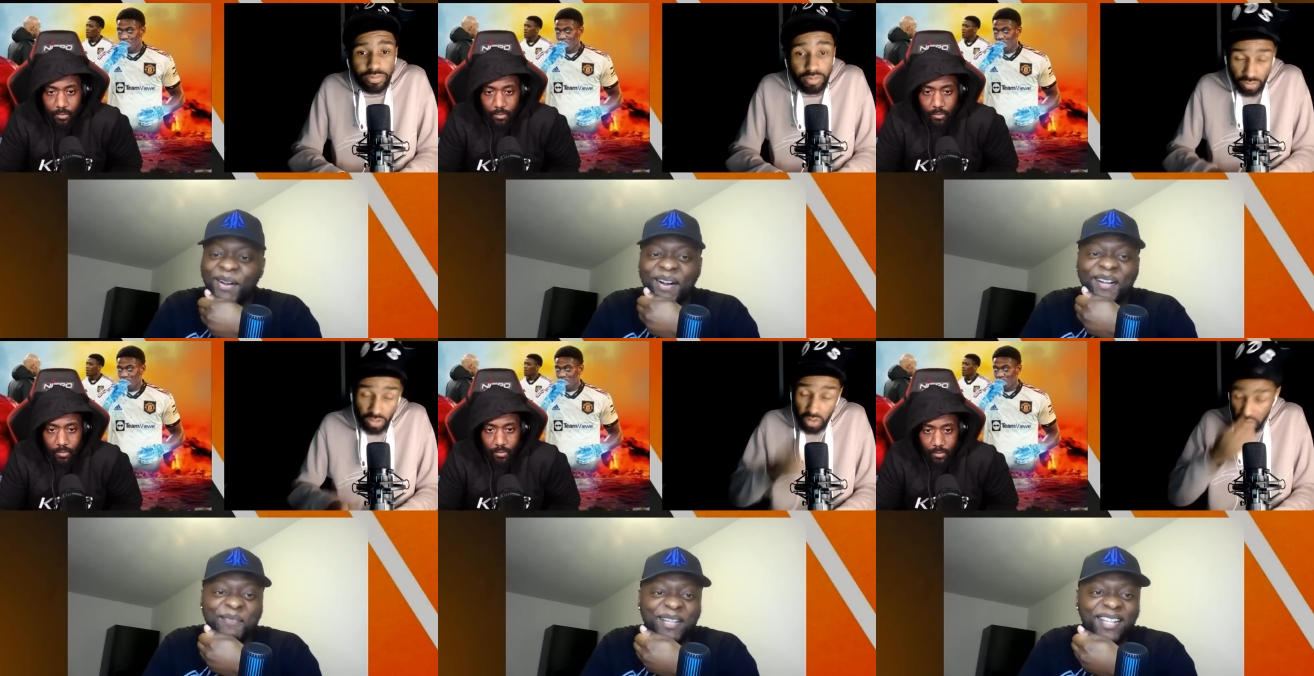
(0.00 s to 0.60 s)

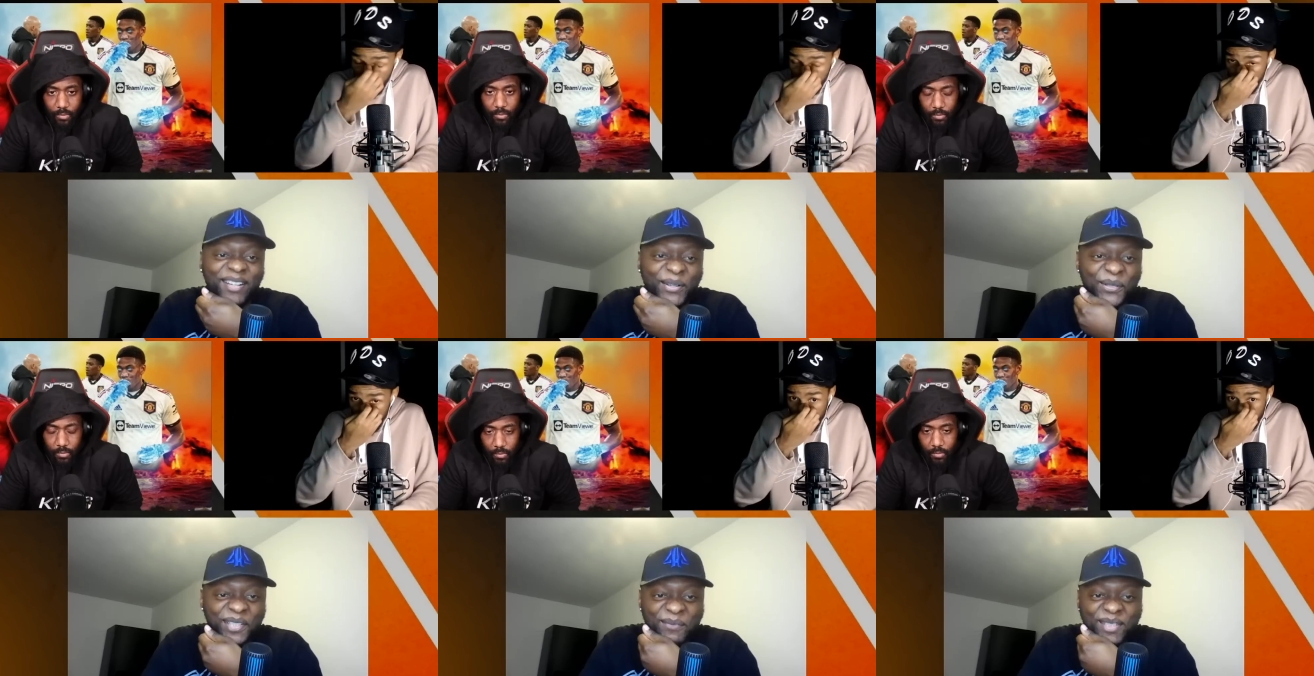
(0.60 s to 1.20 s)
Speaker 1: oh, so, man, yeah. I
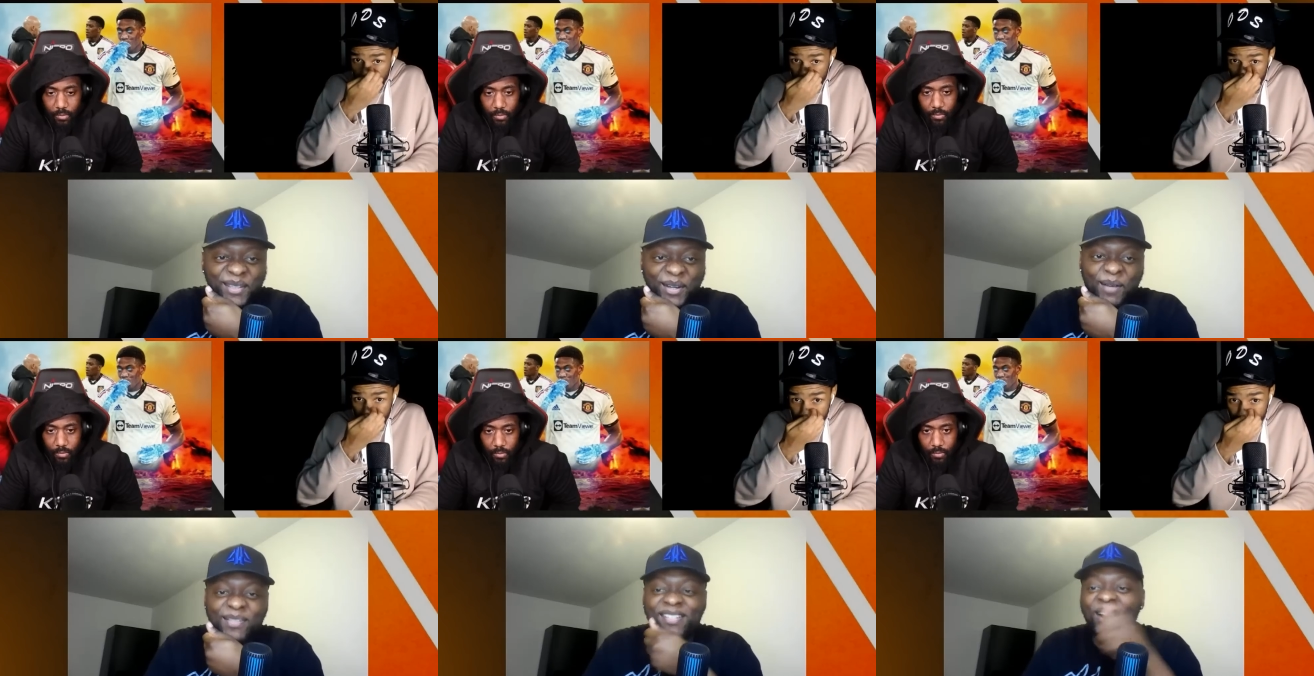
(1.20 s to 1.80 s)
cook him in the
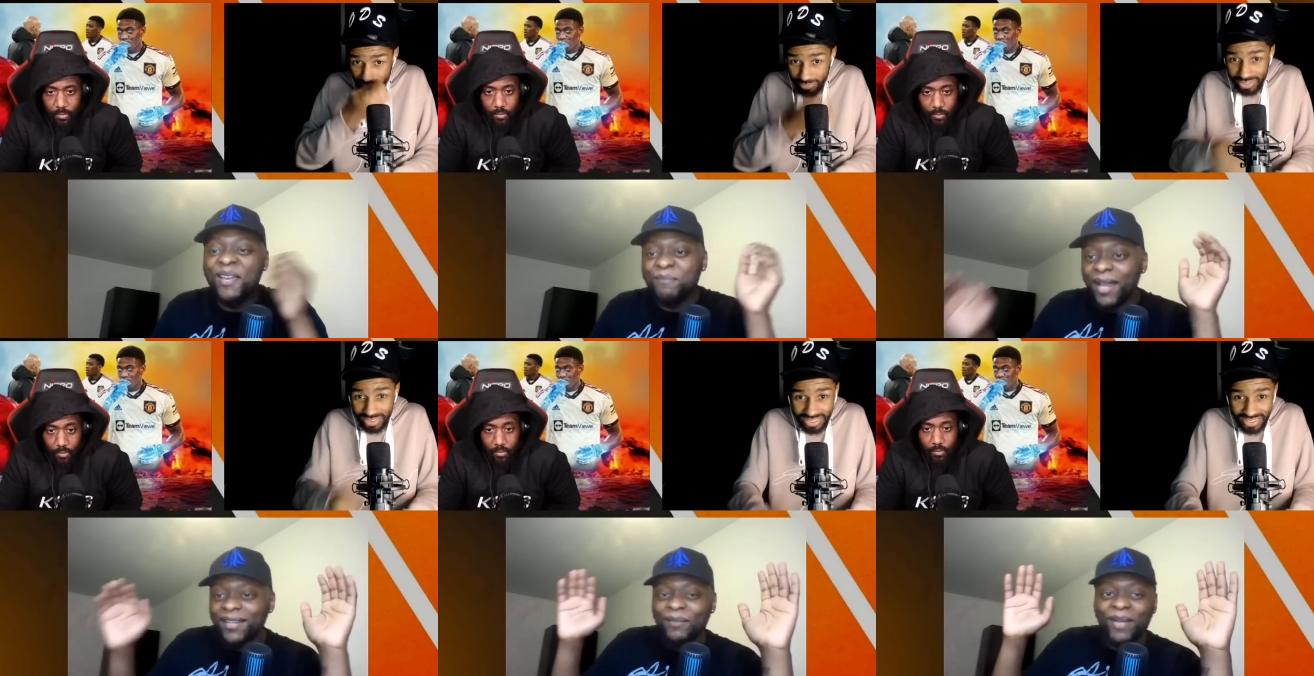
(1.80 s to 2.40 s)
comments. Hey,
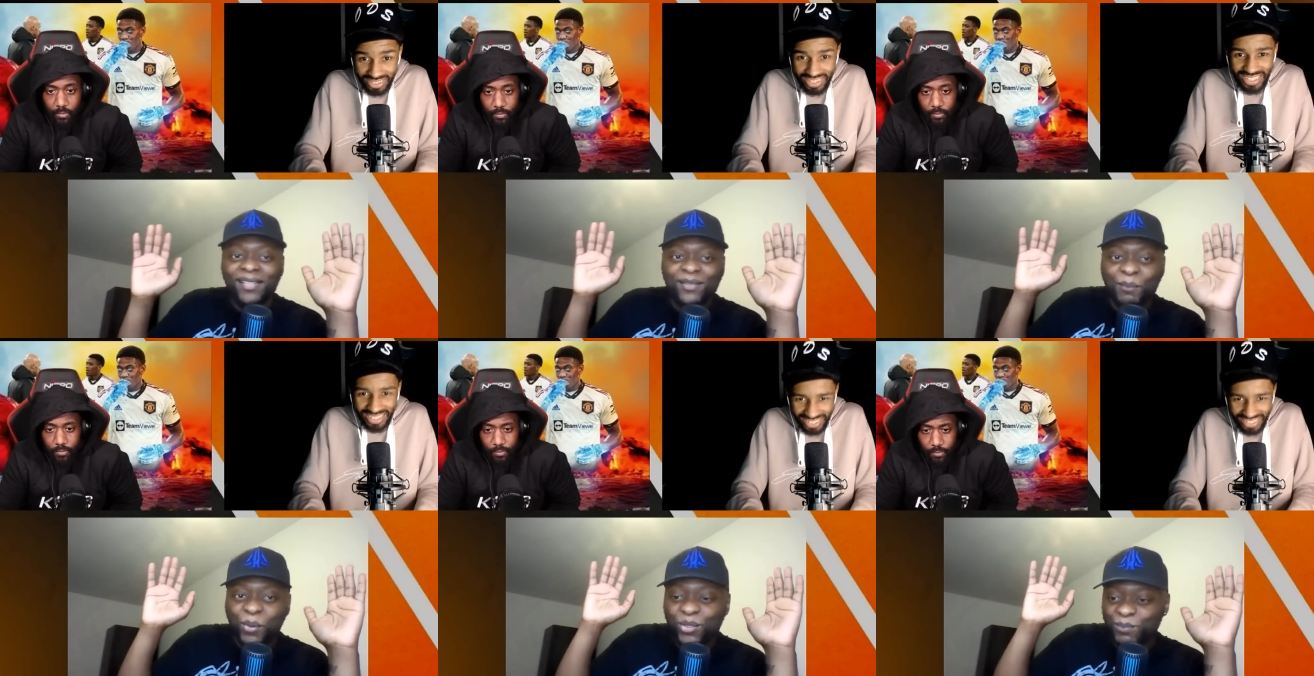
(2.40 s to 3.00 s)
man, them, uh, the
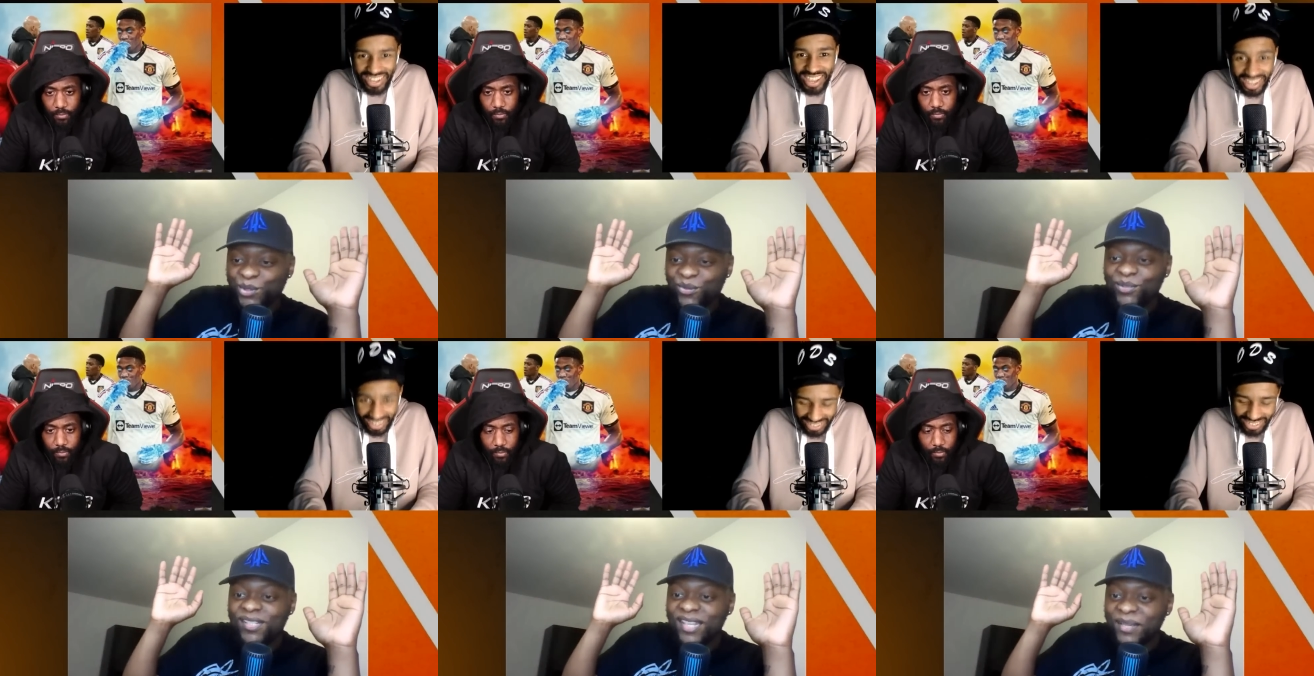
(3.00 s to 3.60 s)
pause
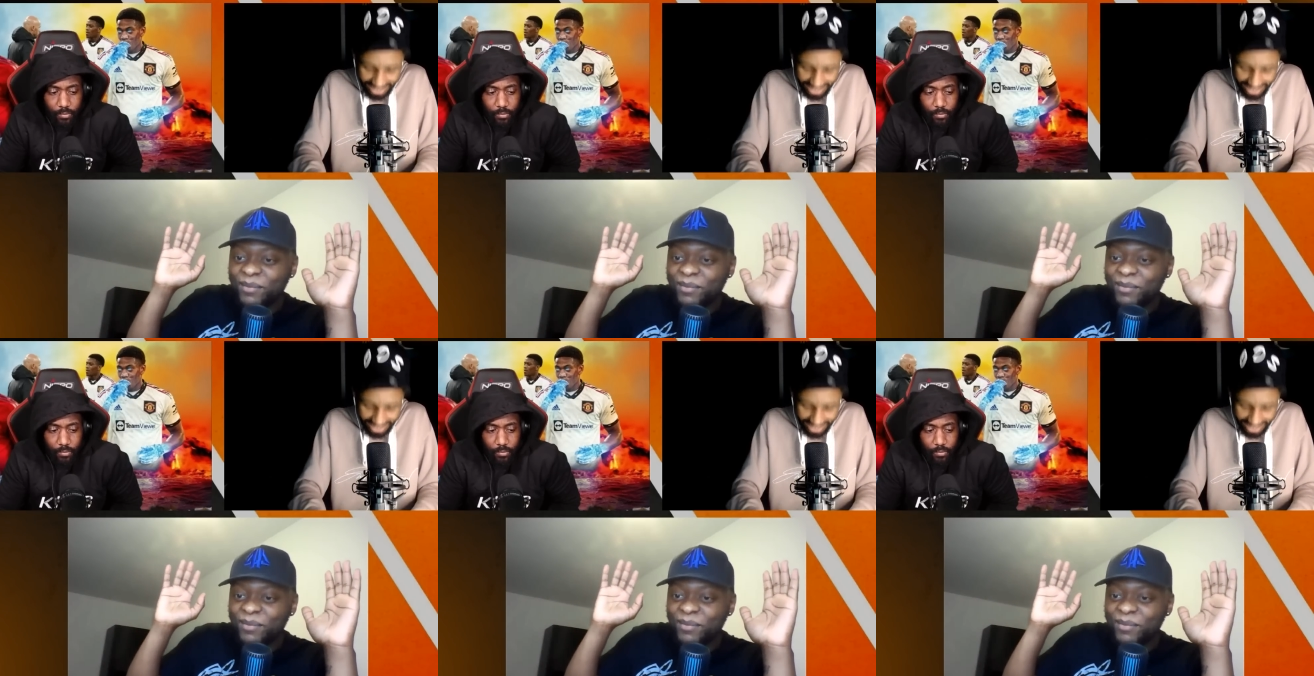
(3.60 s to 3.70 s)
patrol is he here.